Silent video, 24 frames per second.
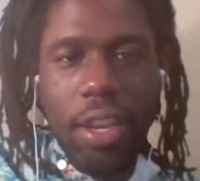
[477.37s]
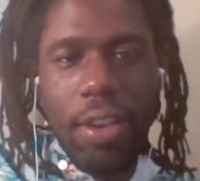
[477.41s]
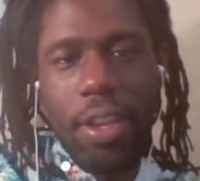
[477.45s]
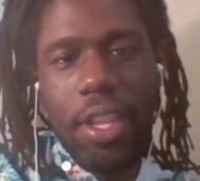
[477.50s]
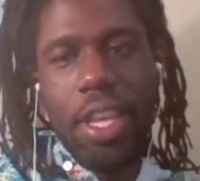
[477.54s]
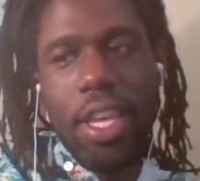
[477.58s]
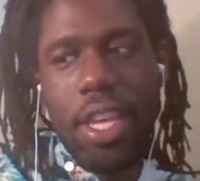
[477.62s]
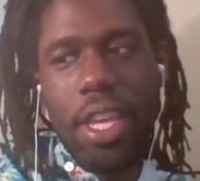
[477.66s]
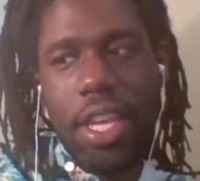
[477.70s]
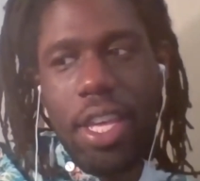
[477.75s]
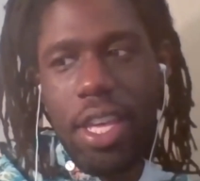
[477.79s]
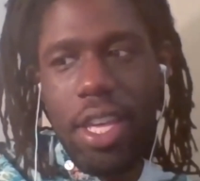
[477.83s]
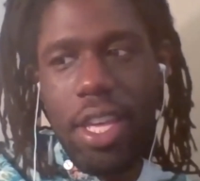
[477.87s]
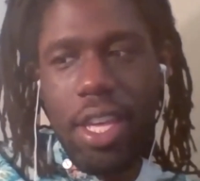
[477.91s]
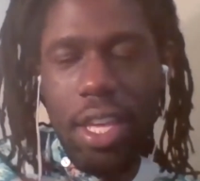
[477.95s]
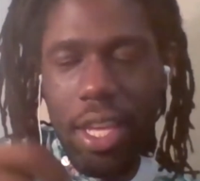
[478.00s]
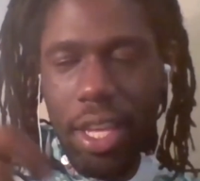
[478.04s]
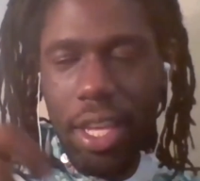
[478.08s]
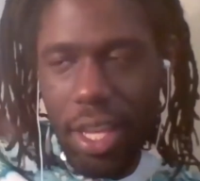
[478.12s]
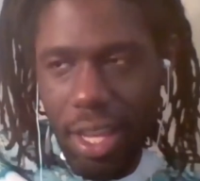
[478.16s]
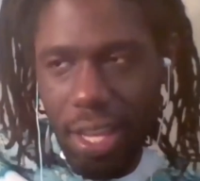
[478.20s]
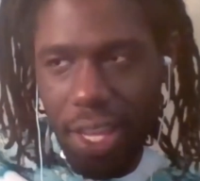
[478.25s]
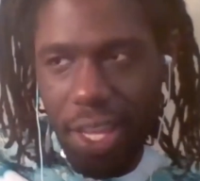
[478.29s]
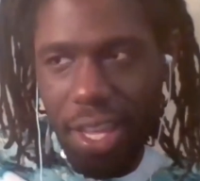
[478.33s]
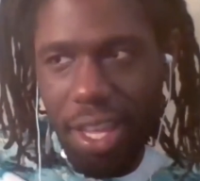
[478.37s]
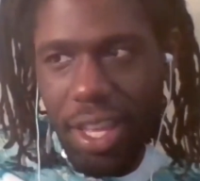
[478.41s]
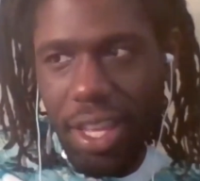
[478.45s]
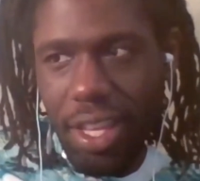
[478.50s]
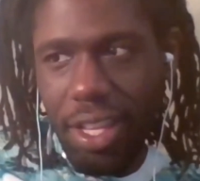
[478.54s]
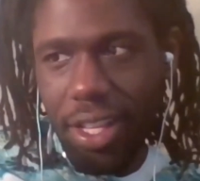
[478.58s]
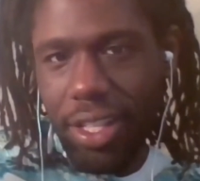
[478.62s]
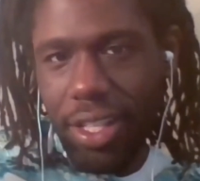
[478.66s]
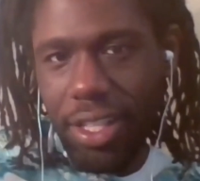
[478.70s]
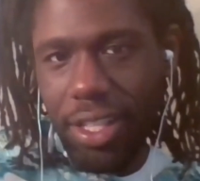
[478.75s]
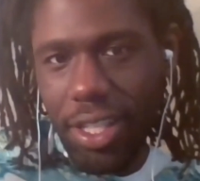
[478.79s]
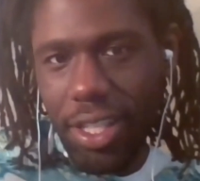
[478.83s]
he
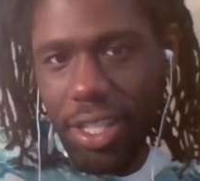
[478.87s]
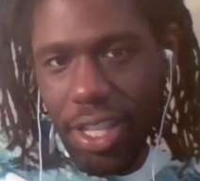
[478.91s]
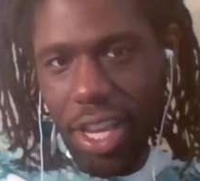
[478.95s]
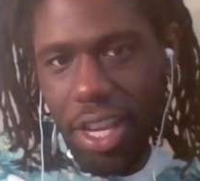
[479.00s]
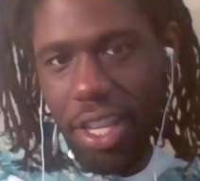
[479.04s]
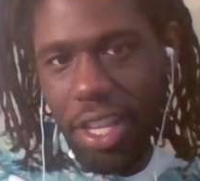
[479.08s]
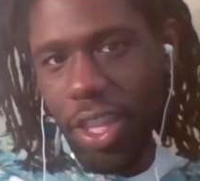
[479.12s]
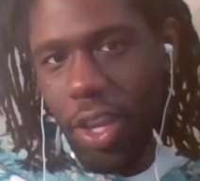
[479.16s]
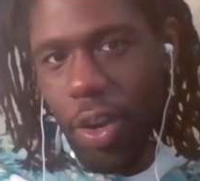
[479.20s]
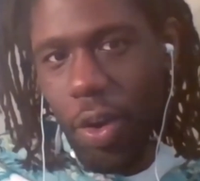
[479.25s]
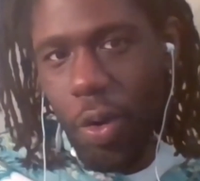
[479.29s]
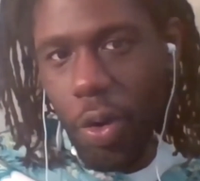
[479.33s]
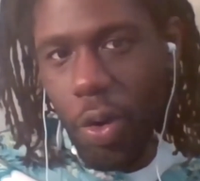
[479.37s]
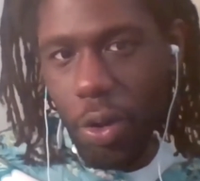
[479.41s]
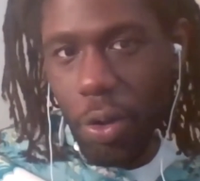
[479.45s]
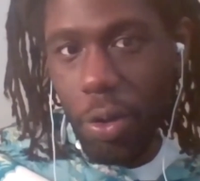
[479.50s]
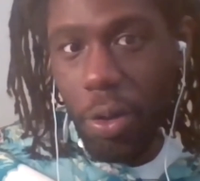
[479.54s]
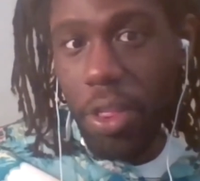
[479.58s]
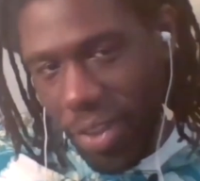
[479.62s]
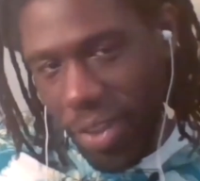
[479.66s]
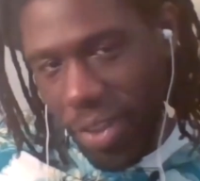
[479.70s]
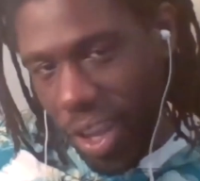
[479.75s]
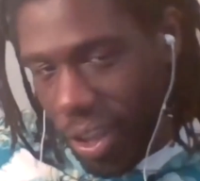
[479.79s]
took the oil and